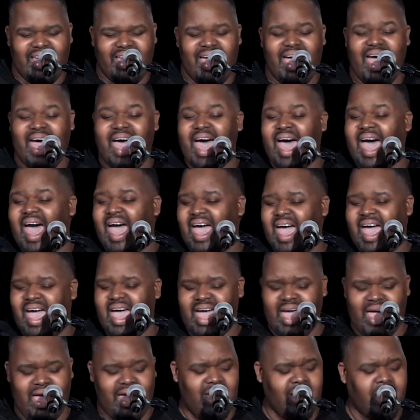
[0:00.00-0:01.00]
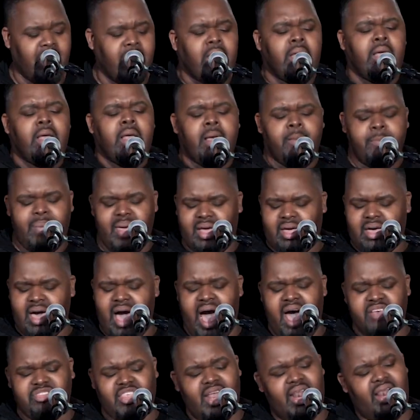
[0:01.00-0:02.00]
Yeah.
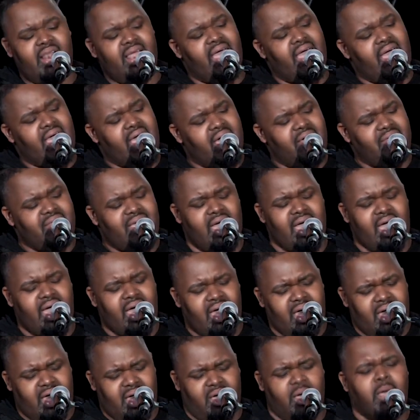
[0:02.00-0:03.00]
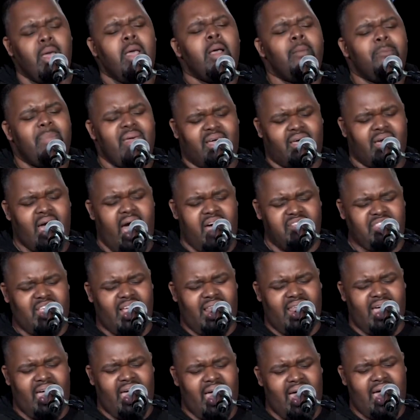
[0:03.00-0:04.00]
Because He lives, yeah. Because
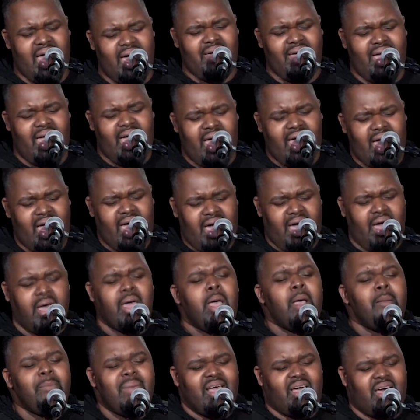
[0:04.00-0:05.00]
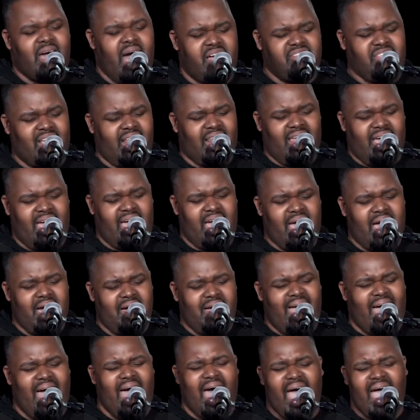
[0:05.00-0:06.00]
He lives, yeah. Because He lives,
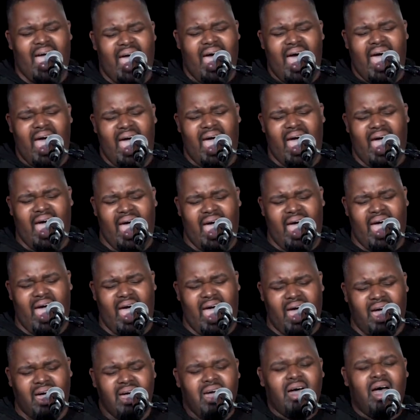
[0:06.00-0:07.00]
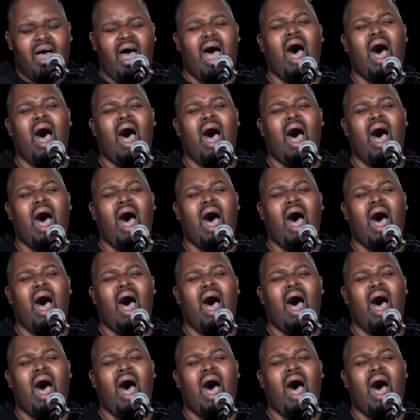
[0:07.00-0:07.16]
yeah.